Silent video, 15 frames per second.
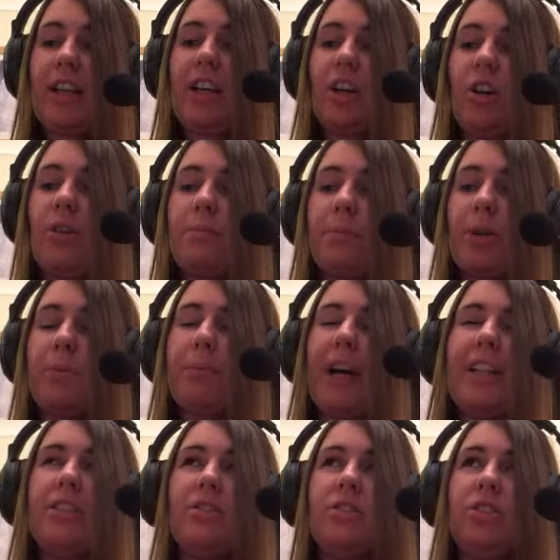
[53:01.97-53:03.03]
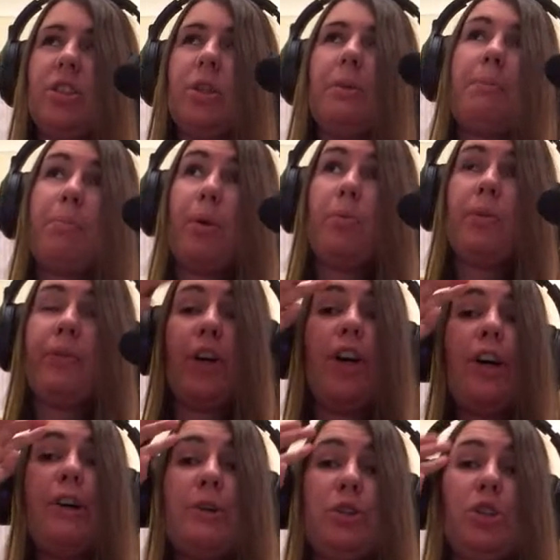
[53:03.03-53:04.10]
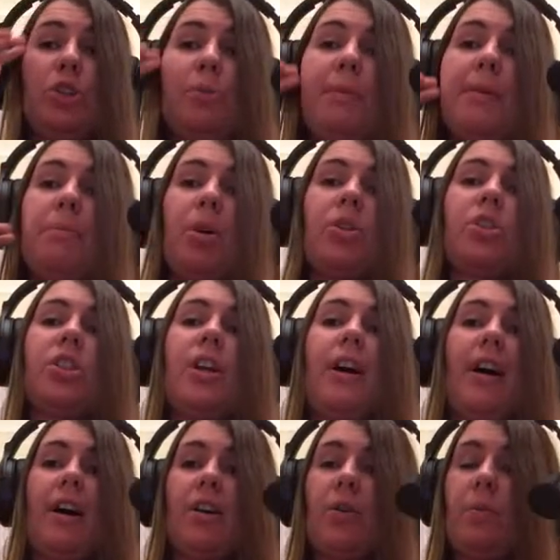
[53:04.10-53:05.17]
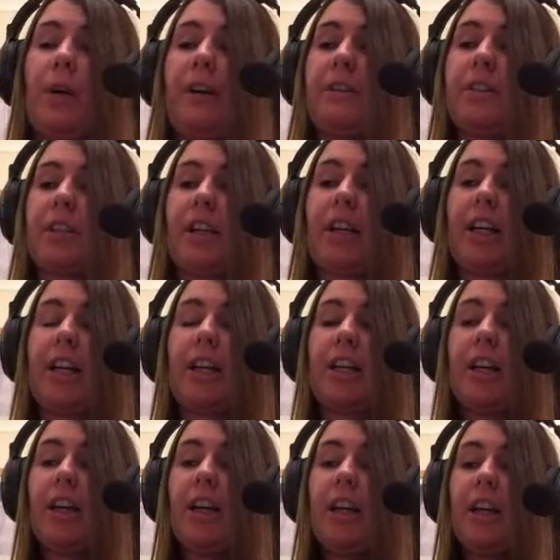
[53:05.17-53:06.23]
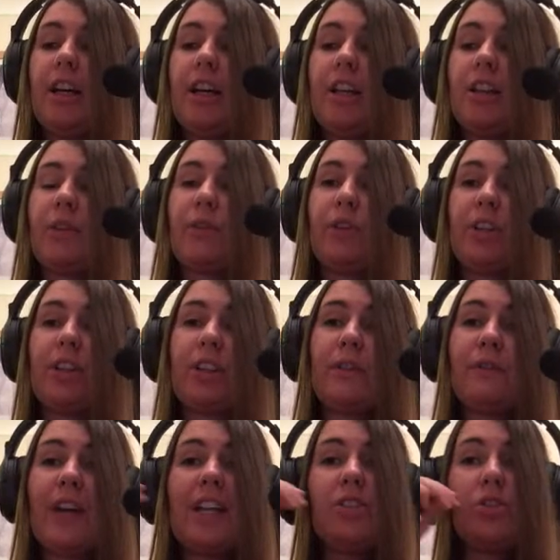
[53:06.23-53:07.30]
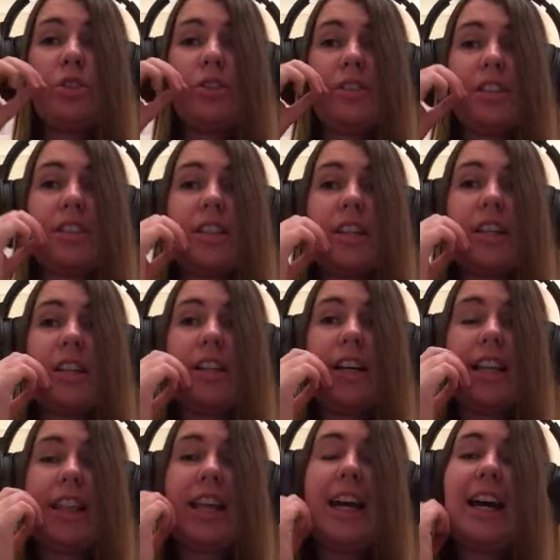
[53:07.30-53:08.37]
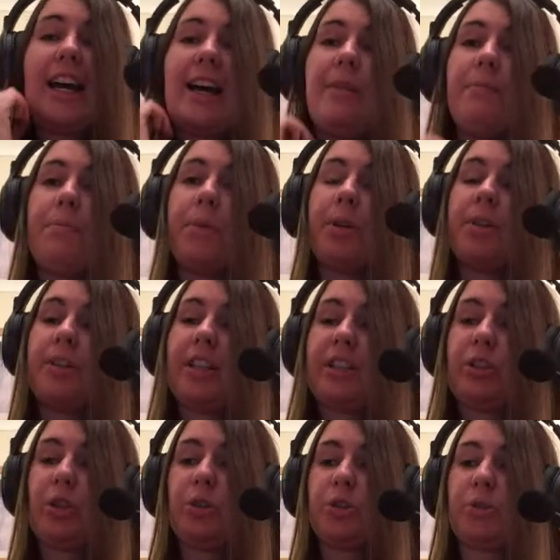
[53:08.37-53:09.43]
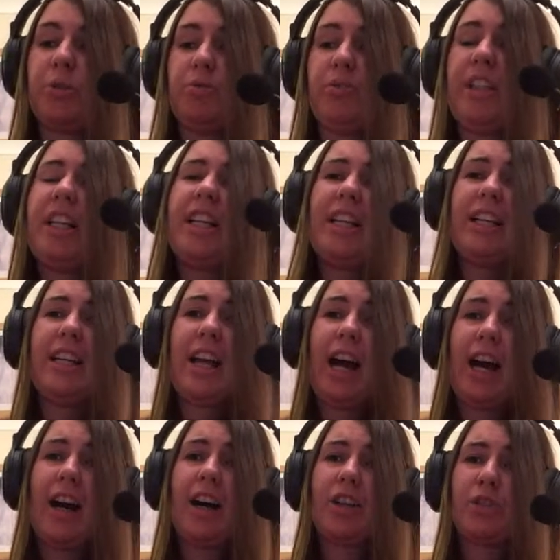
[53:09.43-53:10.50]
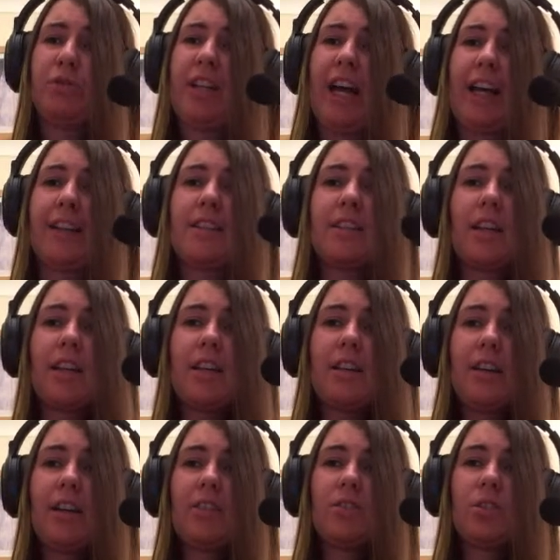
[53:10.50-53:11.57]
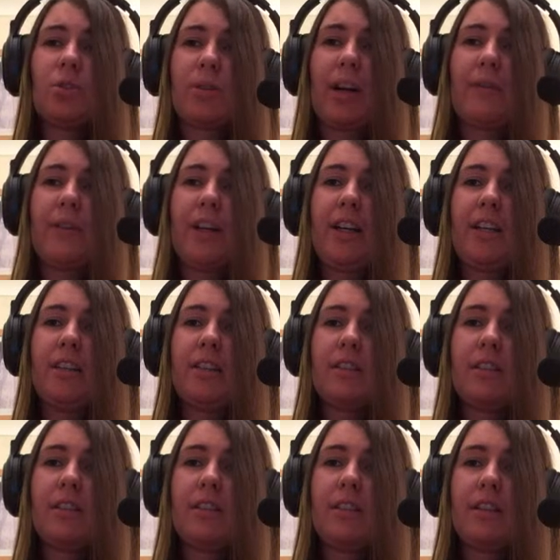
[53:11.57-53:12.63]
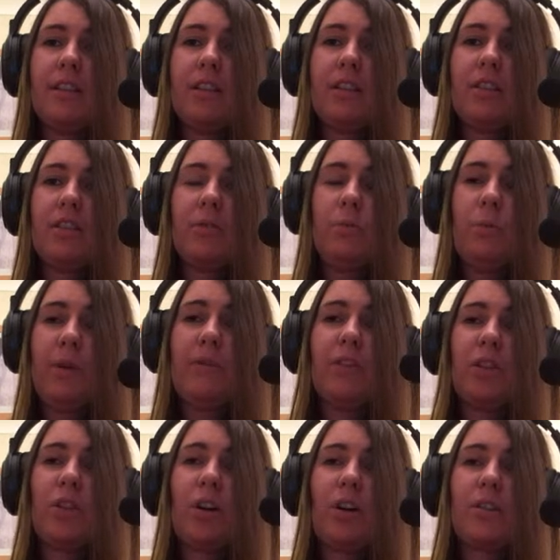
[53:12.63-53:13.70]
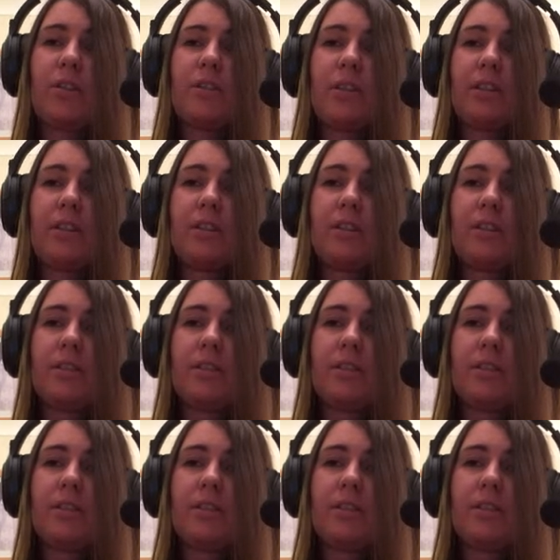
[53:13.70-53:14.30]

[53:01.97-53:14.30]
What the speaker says: think a lot of companions do it, but with her it's just a bit more stark, where it's like the fun and adventures are there, but there's also a really harsh reality to travelling with the Doctor.